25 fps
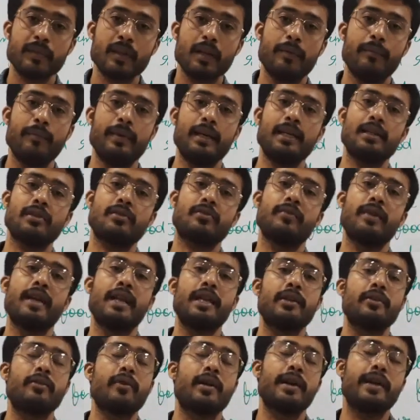means
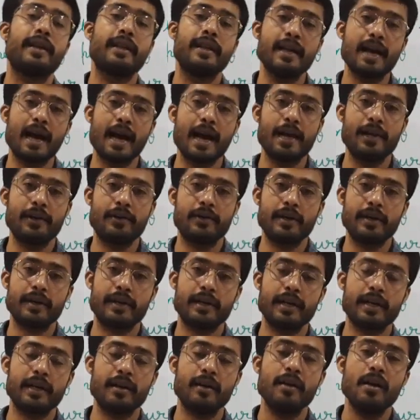when you are
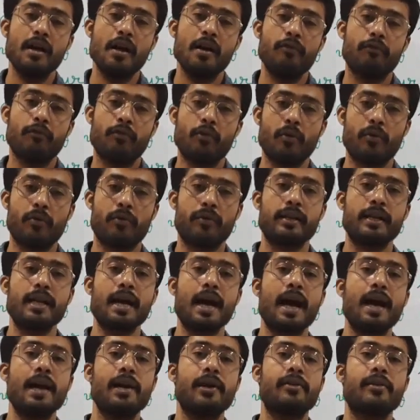dehydrated, for
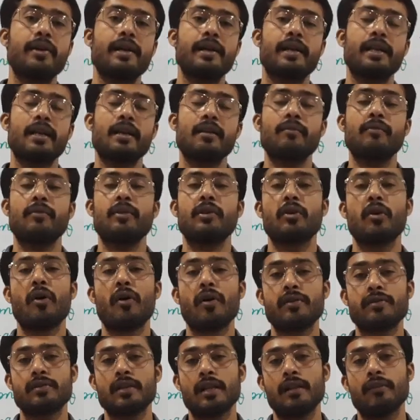rehydrating
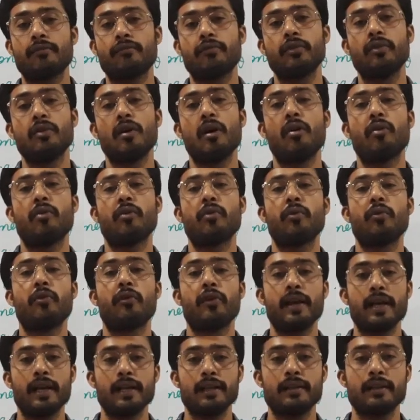yourself you have to
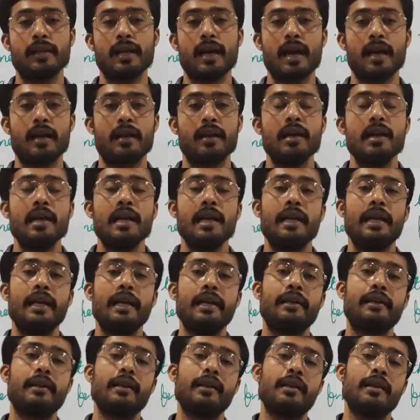drink that.
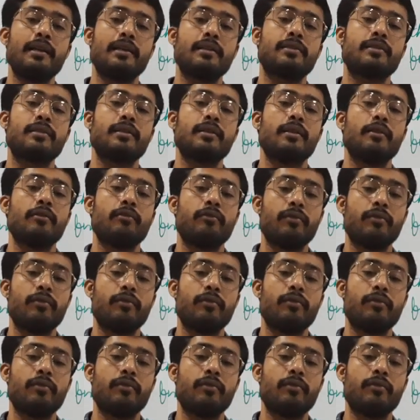It is